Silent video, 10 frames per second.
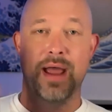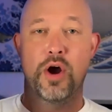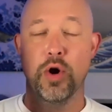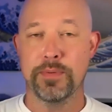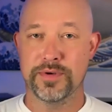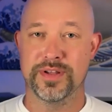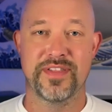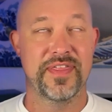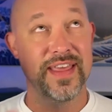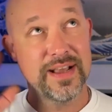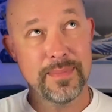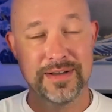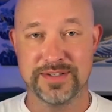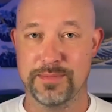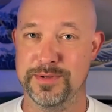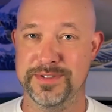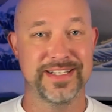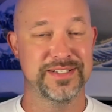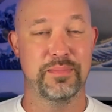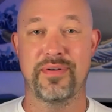I hope you can think about some of those
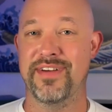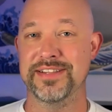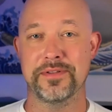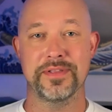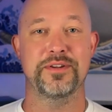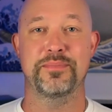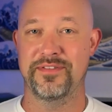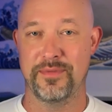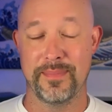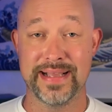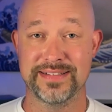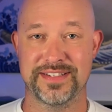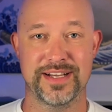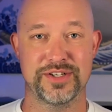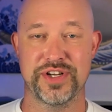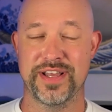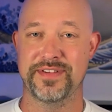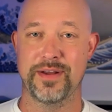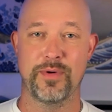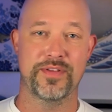things. It provides a little bit of a mindset
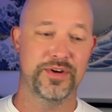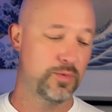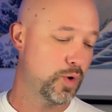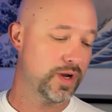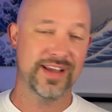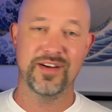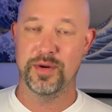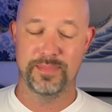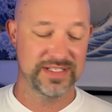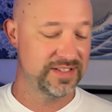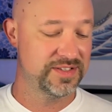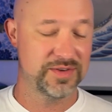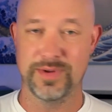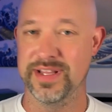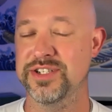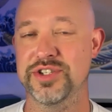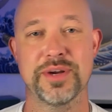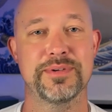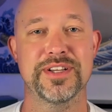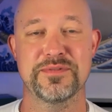shift. And whether you're working on a business or
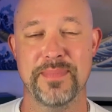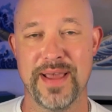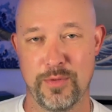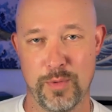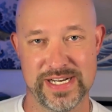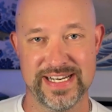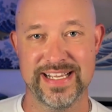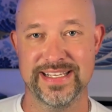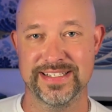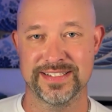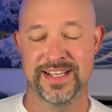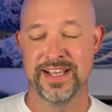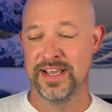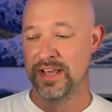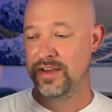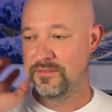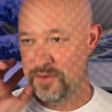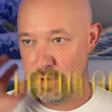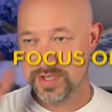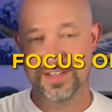relationship, it doesn't matter what it is.
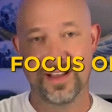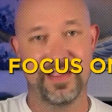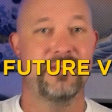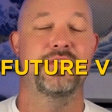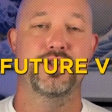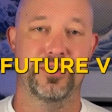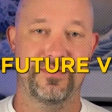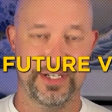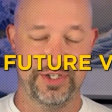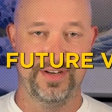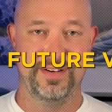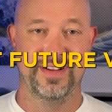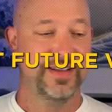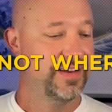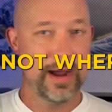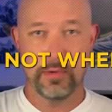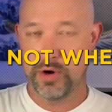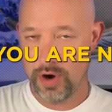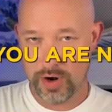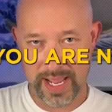Focus on that future vision, not where
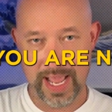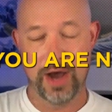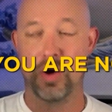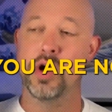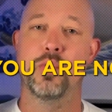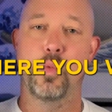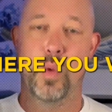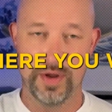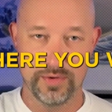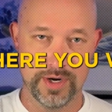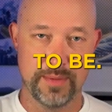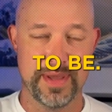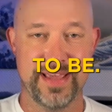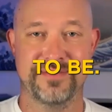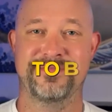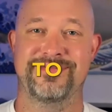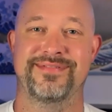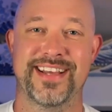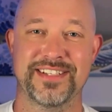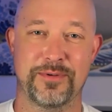you are now, where you want to be.
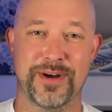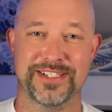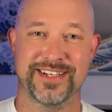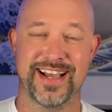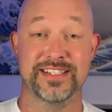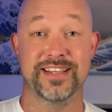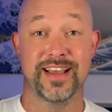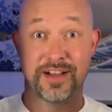Thanks for watching, guys.